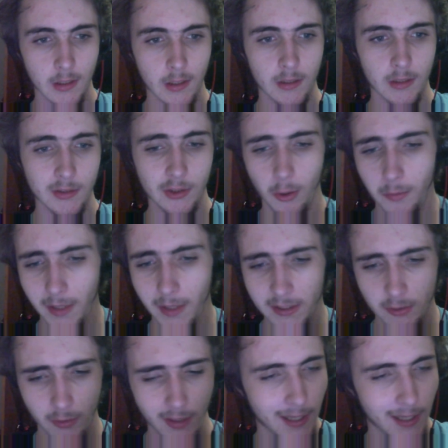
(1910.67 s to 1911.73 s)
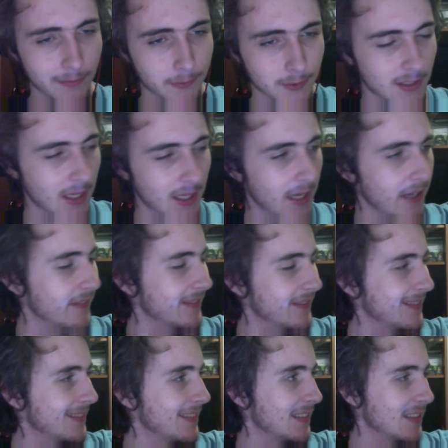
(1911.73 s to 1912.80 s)
So that's all I have for today.
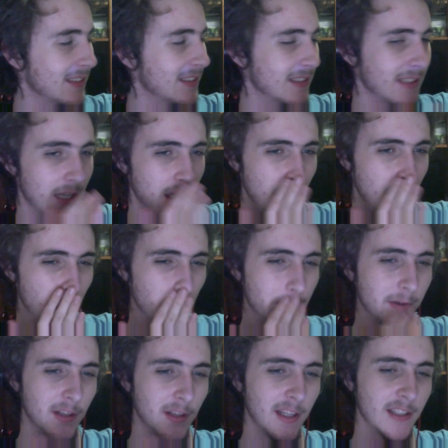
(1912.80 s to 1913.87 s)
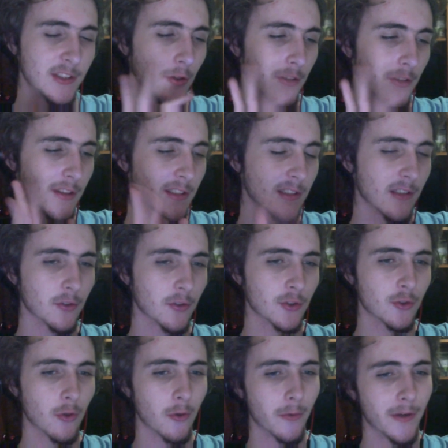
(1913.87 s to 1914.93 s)
I hope you enjoyed this little
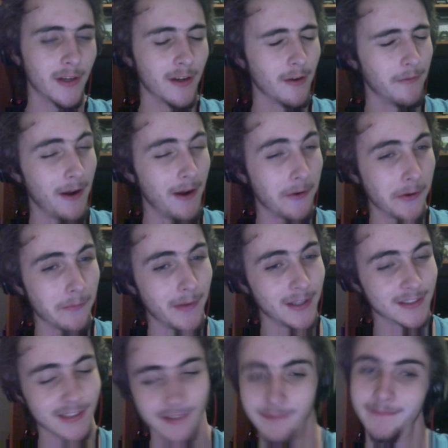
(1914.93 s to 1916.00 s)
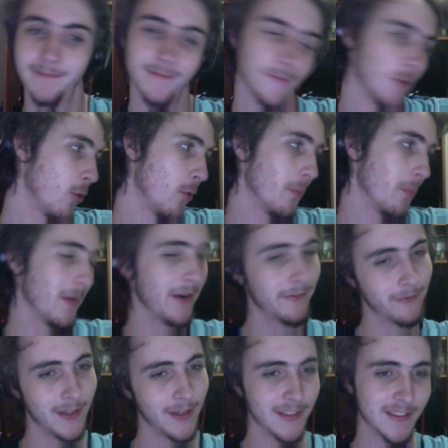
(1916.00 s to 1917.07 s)
story of how I met all my
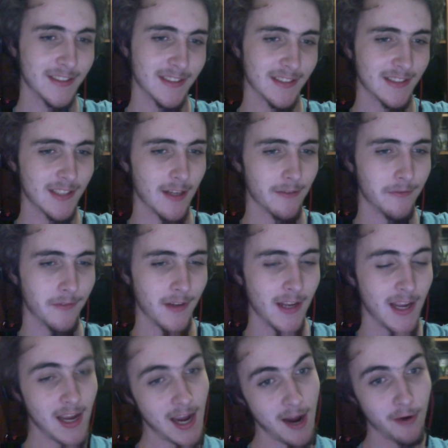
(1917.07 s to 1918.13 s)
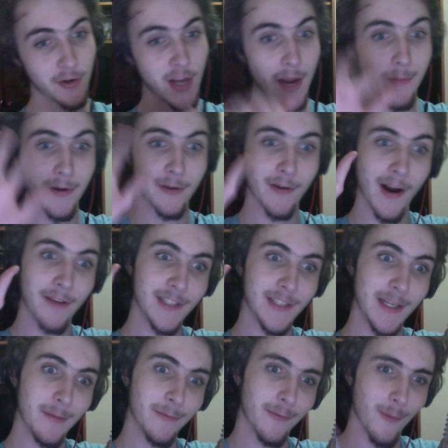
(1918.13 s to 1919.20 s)
friends and stuff, how
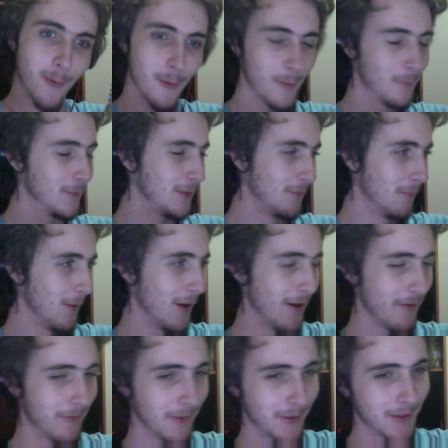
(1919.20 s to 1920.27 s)
GamingCraftTeam formed and whatever.